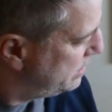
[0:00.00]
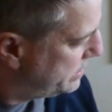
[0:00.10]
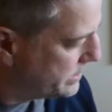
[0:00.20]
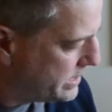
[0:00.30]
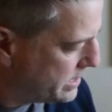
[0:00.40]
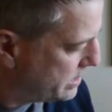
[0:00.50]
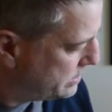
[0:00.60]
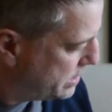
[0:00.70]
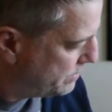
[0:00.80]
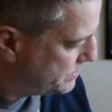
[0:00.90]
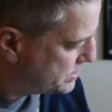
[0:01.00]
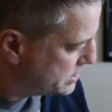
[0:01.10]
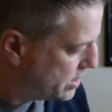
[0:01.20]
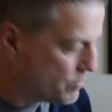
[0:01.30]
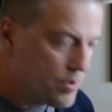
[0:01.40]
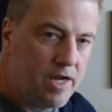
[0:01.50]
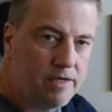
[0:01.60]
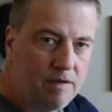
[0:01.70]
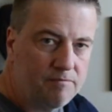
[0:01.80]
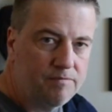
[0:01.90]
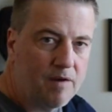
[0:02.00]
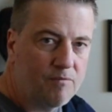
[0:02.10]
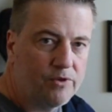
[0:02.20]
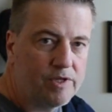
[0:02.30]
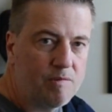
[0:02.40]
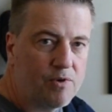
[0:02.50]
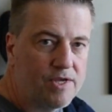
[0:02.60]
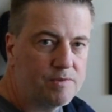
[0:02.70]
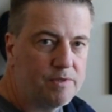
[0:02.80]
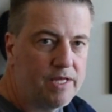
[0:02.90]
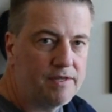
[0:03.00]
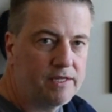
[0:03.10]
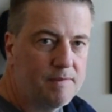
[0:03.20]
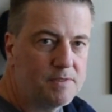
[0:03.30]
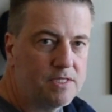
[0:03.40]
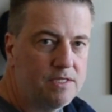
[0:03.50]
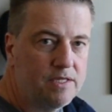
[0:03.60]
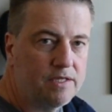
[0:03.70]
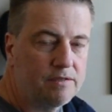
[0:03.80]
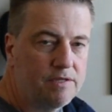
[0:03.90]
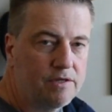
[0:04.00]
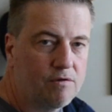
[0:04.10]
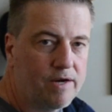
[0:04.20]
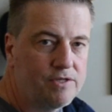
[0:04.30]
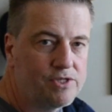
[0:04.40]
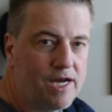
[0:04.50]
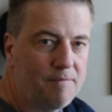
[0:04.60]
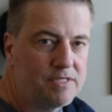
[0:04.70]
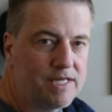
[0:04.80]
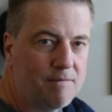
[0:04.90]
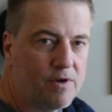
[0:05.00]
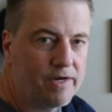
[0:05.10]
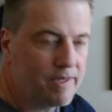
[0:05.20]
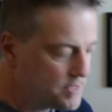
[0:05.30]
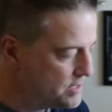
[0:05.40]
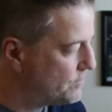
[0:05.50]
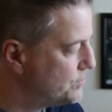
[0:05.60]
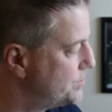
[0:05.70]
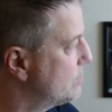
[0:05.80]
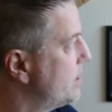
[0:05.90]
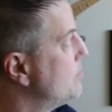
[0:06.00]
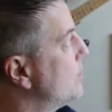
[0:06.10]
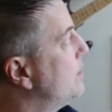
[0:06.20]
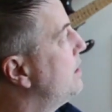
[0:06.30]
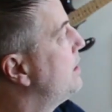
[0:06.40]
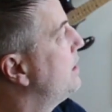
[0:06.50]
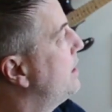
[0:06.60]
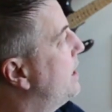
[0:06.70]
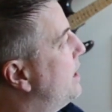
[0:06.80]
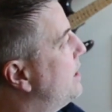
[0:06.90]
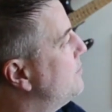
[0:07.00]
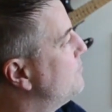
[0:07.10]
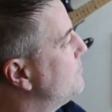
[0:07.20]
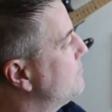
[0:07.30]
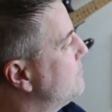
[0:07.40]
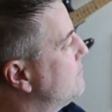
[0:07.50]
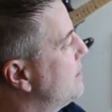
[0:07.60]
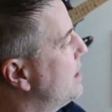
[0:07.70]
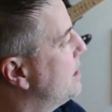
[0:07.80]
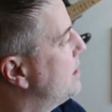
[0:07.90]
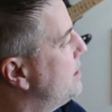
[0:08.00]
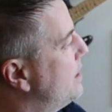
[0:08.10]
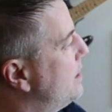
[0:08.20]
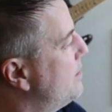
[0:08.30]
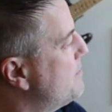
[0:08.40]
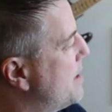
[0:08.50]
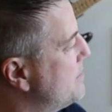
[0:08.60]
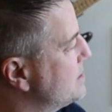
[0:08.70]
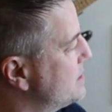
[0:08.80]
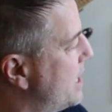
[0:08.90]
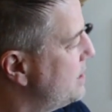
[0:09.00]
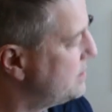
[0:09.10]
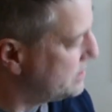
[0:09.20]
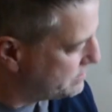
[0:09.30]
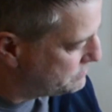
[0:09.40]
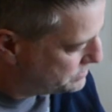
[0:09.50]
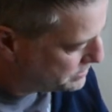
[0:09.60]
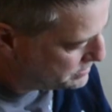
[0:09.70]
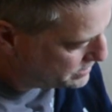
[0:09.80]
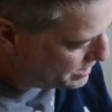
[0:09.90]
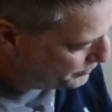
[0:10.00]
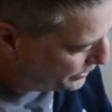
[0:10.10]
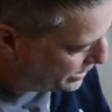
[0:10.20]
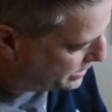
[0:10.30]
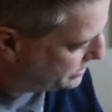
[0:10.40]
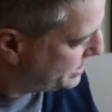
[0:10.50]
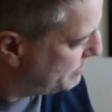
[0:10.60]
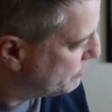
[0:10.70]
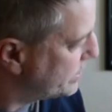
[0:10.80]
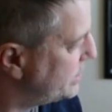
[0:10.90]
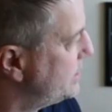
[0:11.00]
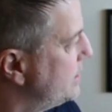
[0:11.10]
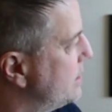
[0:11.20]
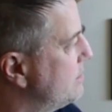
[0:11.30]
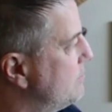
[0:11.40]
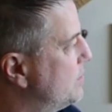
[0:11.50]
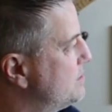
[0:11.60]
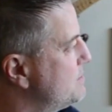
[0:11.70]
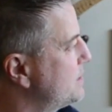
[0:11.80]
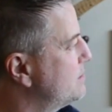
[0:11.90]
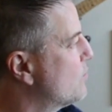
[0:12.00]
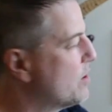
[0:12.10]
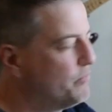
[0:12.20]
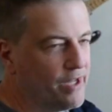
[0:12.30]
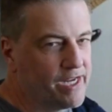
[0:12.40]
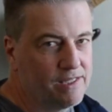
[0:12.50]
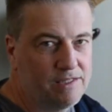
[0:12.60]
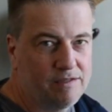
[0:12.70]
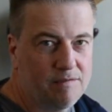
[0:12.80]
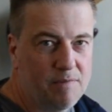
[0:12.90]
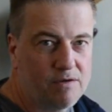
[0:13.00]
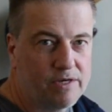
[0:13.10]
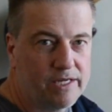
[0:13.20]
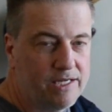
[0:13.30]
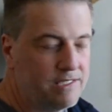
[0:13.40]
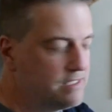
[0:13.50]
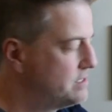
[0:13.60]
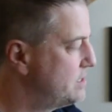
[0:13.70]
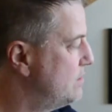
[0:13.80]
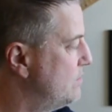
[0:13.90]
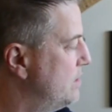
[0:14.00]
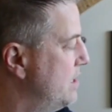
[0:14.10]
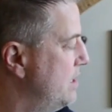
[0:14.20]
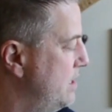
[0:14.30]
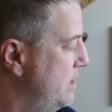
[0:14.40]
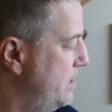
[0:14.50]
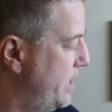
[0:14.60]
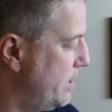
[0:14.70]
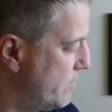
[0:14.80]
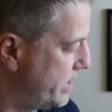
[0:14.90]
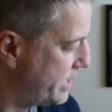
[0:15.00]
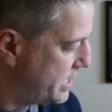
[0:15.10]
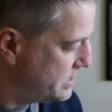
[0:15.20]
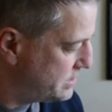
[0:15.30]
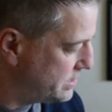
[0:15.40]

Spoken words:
Again, this is a home run. I'm really impressed with. I think Gibson did a great job this time around. Gibson's version of Kramer, and I'm excited to keep playing it and keep breaking it in. It seems like the more I play it, the better it gets. So anyway, guys,